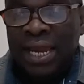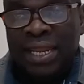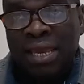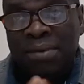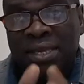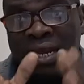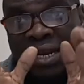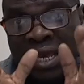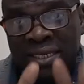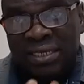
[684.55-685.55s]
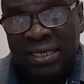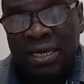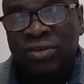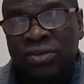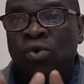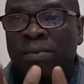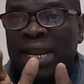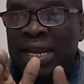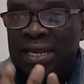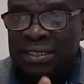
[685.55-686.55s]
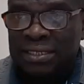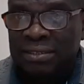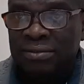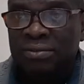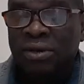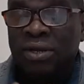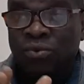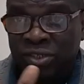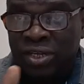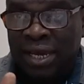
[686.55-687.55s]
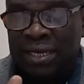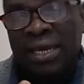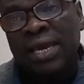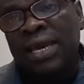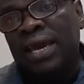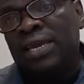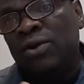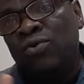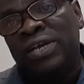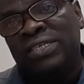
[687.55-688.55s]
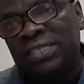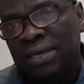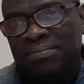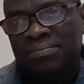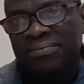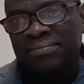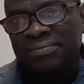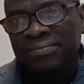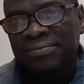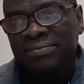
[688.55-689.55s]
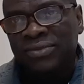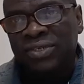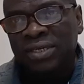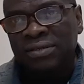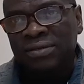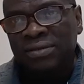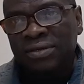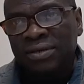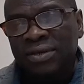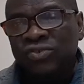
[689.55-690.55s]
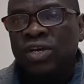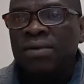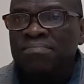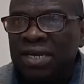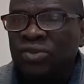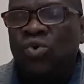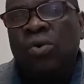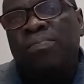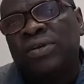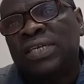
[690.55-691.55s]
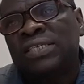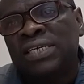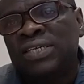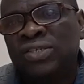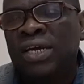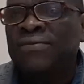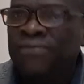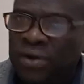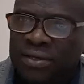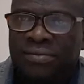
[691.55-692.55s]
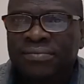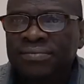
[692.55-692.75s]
And then you make a list and you'll go by that list of the ones you like and you'll go and see them. You see? So it makes the whole process easier and fun.